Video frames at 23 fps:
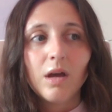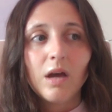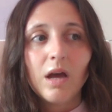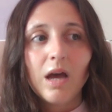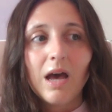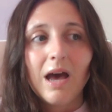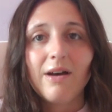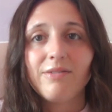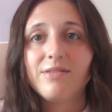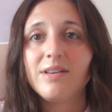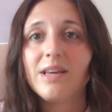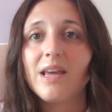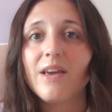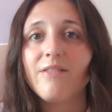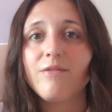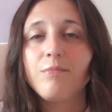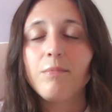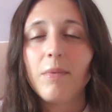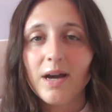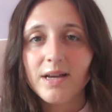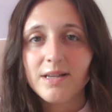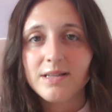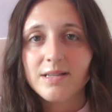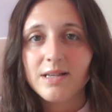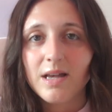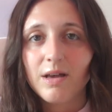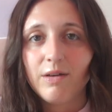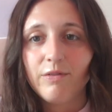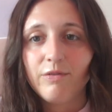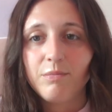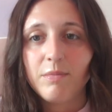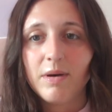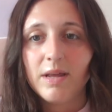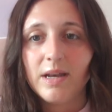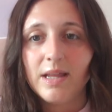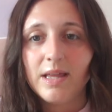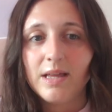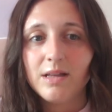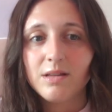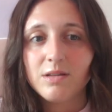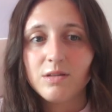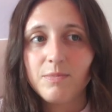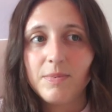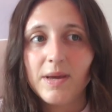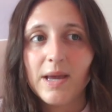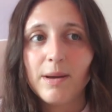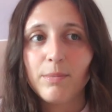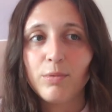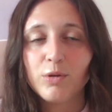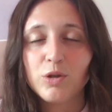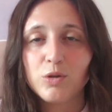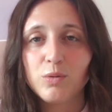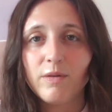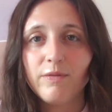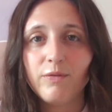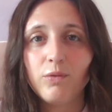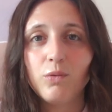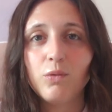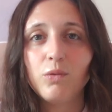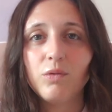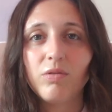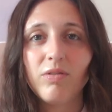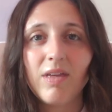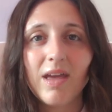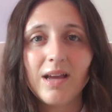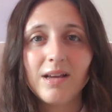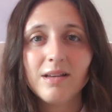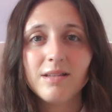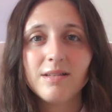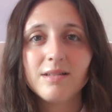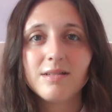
have to give myself money to be able to afford things.